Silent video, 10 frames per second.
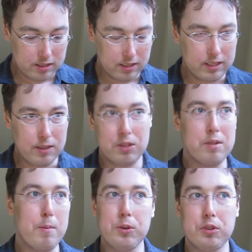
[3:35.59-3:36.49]
gives an
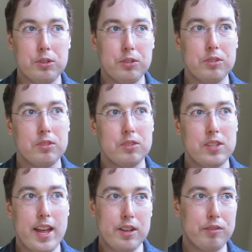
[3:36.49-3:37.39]
emotional
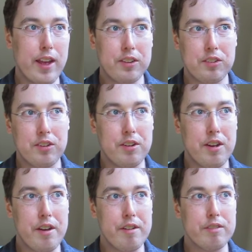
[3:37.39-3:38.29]
satisfaction
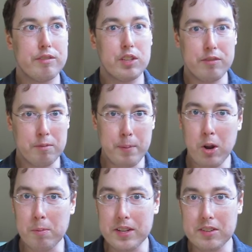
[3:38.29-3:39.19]
of
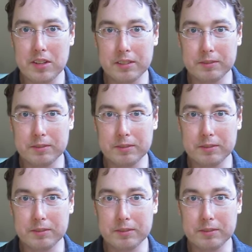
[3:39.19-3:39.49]
self-empowerment.